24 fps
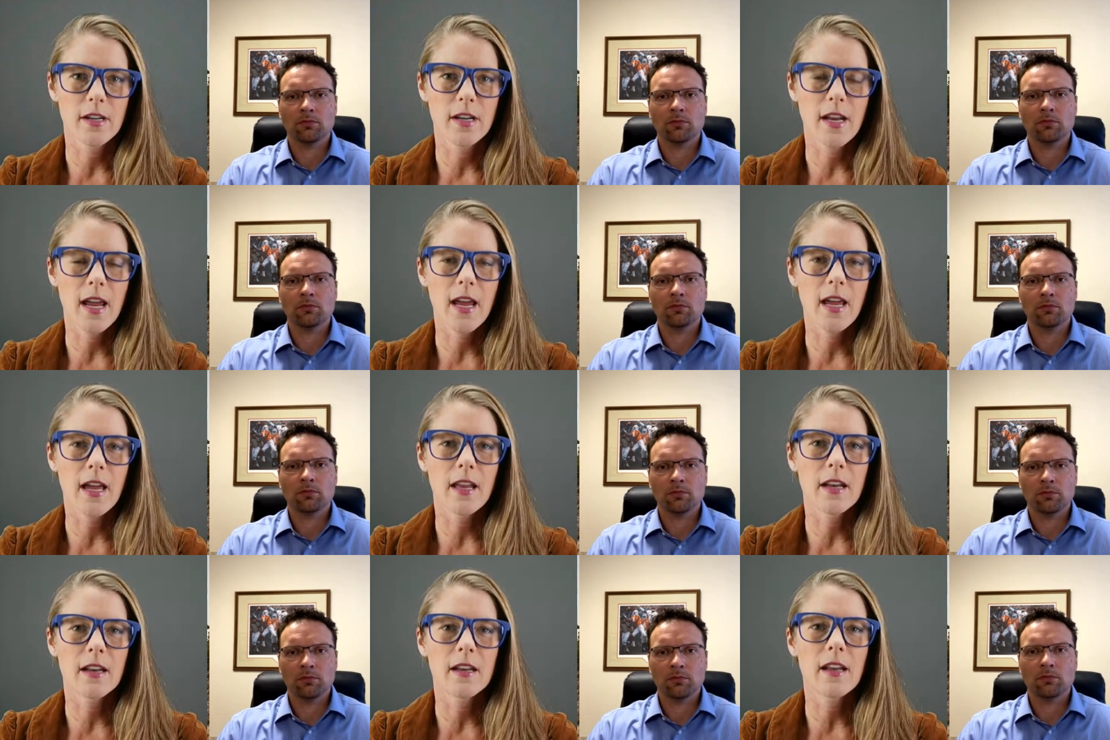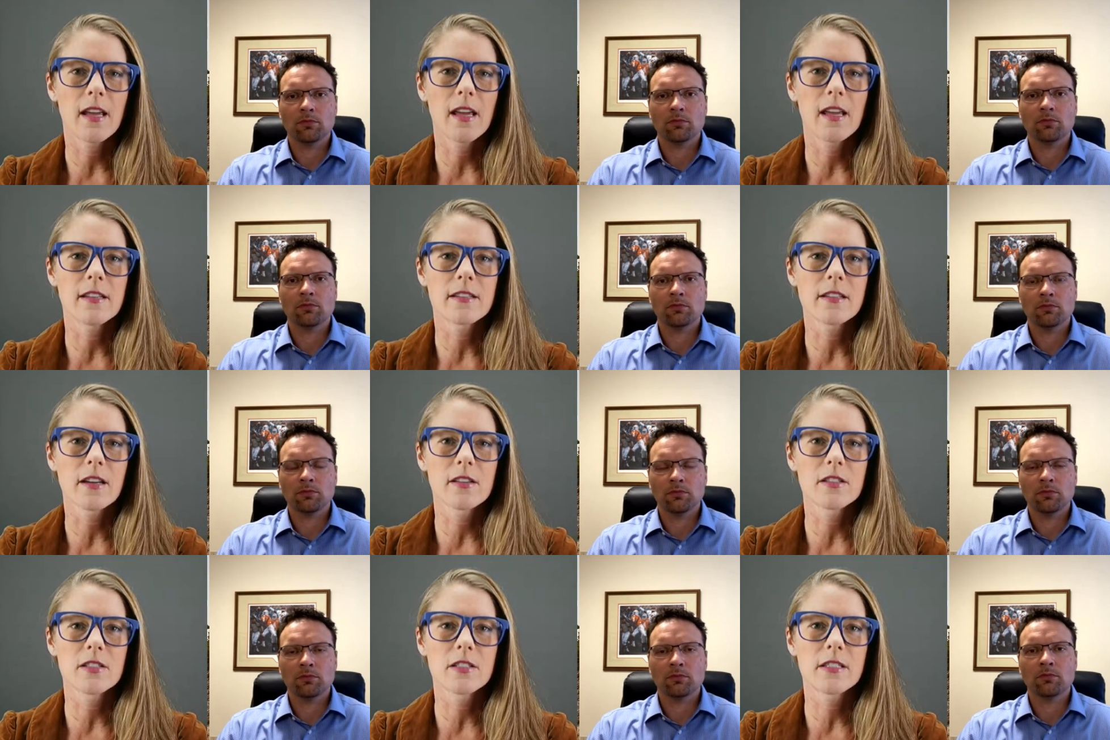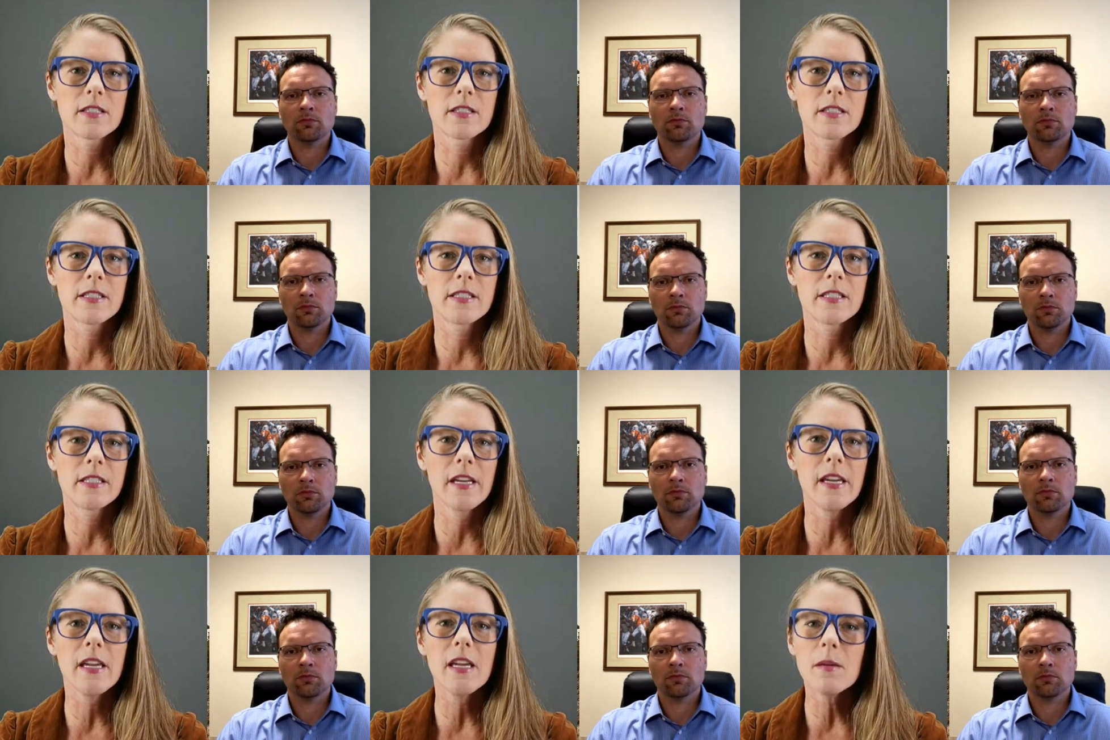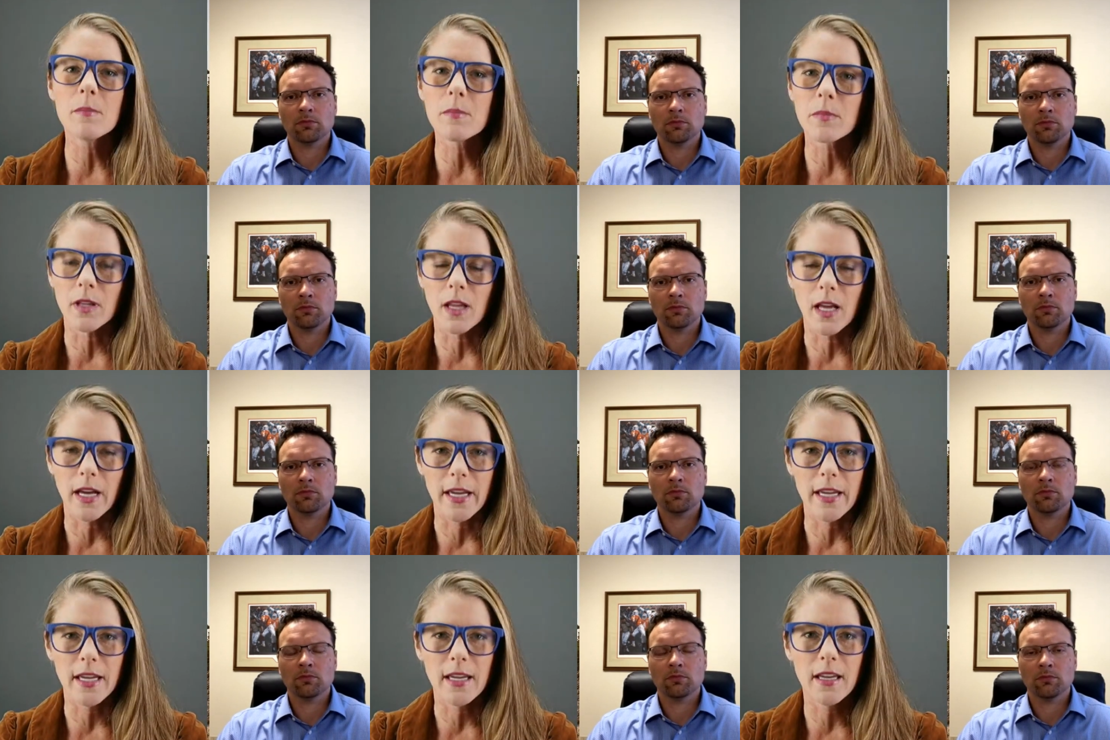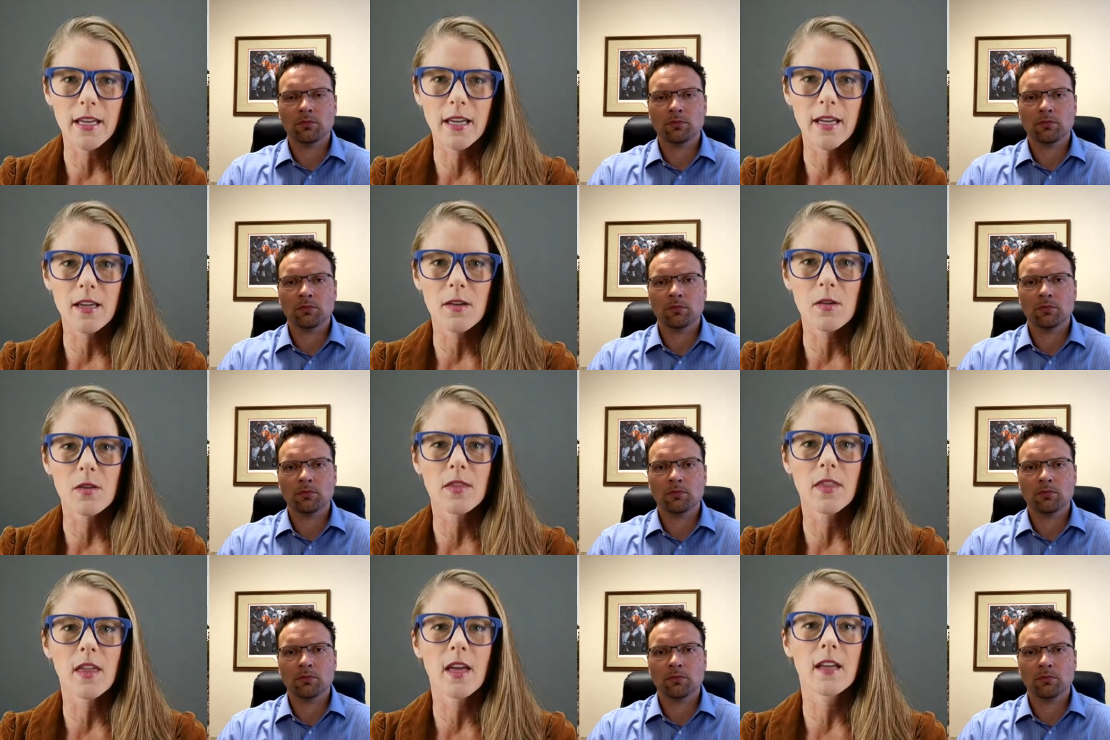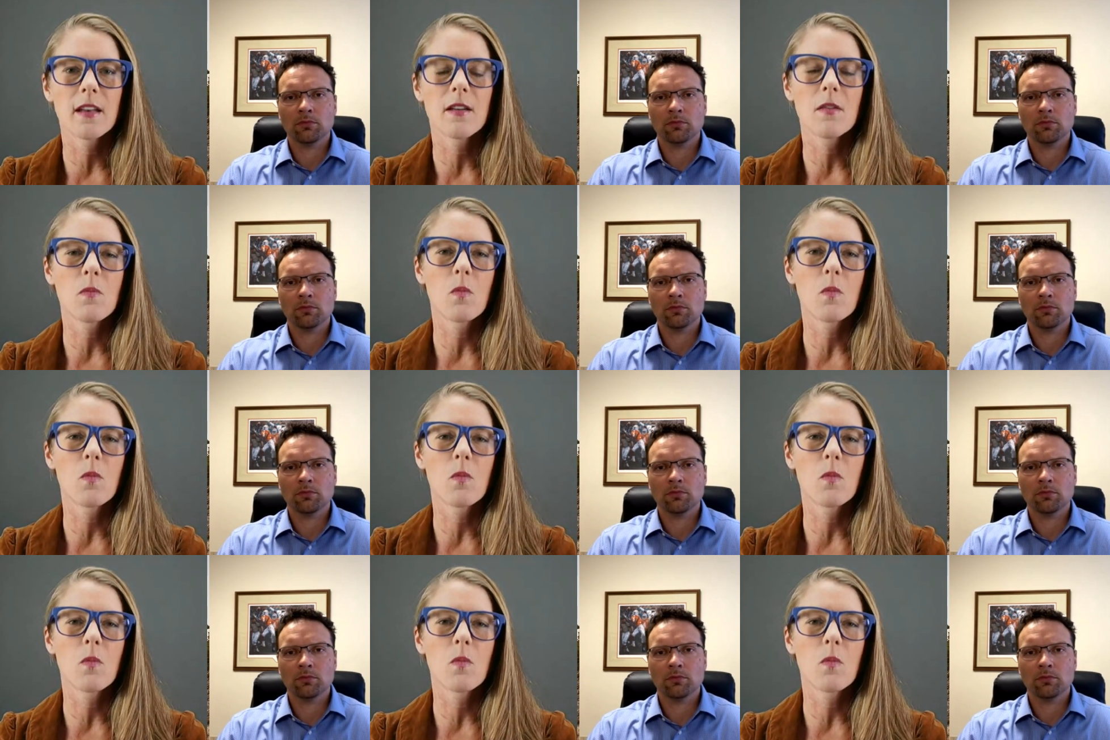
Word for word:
Speaker 1: And it does seem like that